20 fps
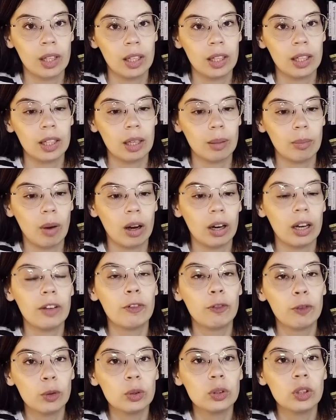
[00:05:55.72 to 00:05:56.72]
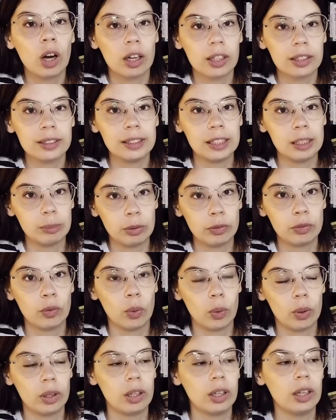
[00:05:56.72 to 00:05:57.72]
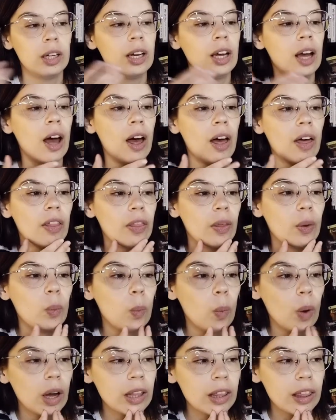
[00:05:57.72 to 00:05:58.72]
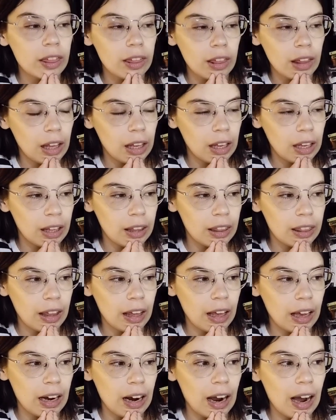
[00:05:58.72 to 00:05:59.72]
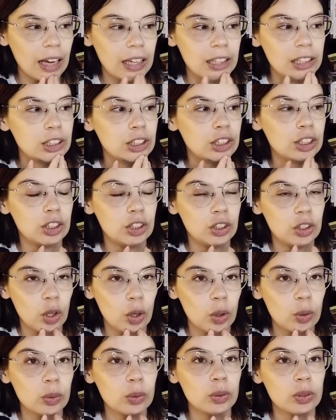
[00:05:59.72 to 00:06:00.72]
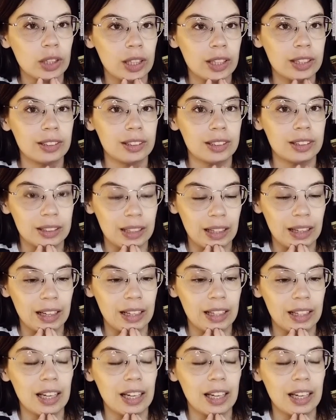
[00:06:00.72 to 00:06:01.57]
come on, he fooled Garcia before. The one thing that I don't understand